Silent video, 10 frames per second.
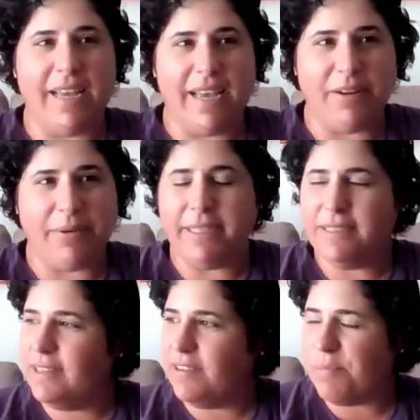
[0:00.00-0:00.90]
anyway,
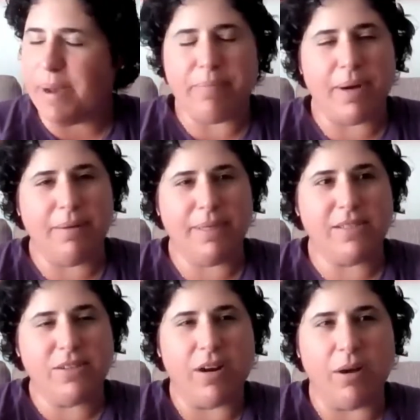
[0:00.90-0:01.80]
enough about Palm
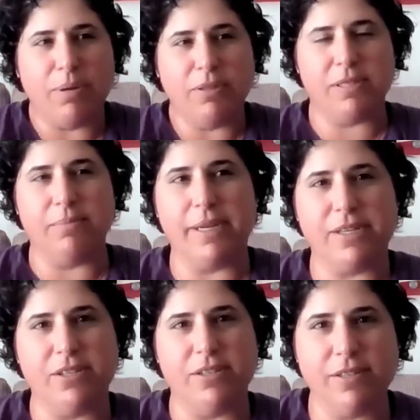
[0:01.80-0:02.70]
Desert. I'll post some
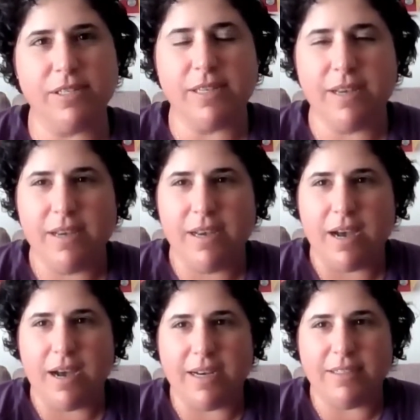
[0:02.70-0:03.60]
pictures
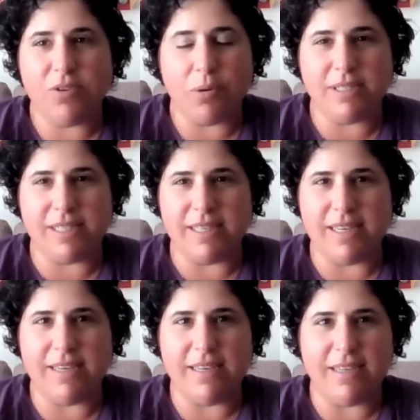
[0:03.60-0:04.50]
towards
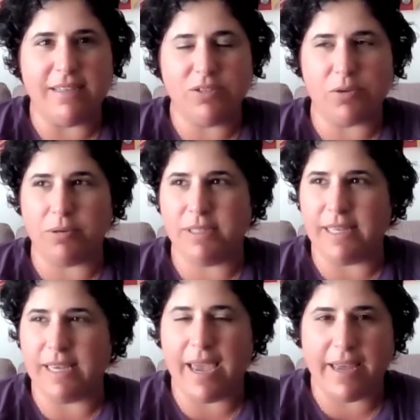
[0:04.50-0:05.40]
the
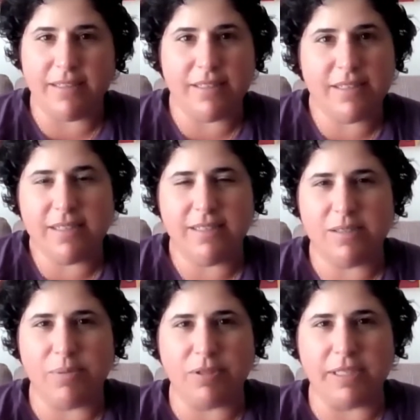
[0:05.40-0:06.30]
end.
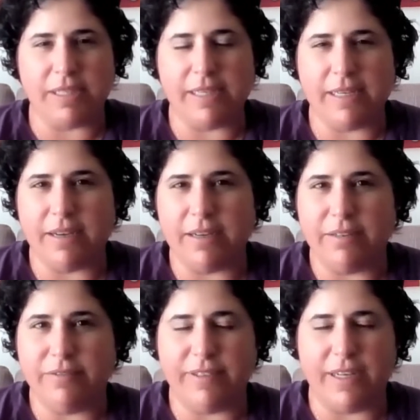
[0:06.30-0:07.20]
It's mostly
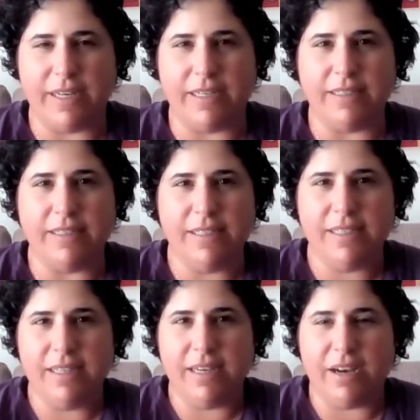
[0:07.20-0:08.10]
of
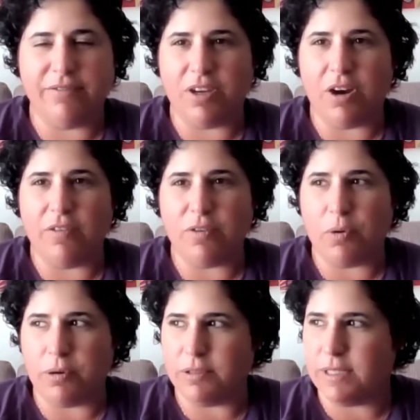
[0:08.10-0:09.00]
the golf
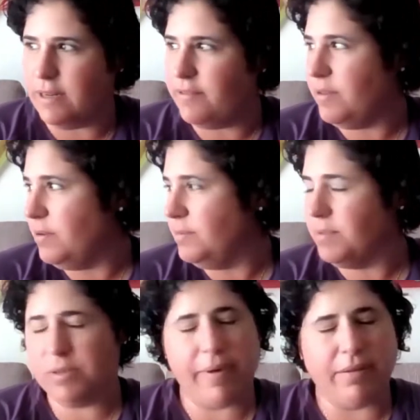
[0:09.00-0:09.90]
course and of the
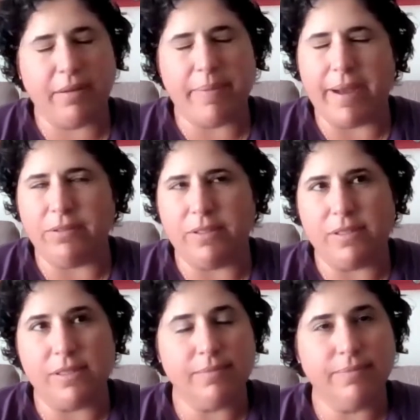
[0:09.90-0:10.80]
surrounding
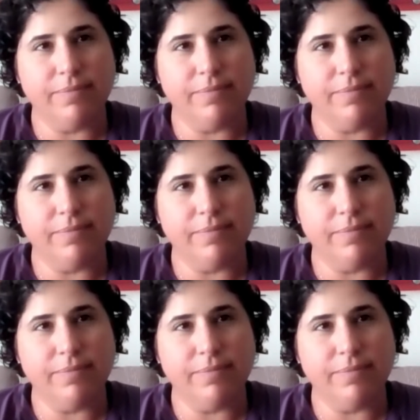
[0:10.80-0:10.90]
mountains,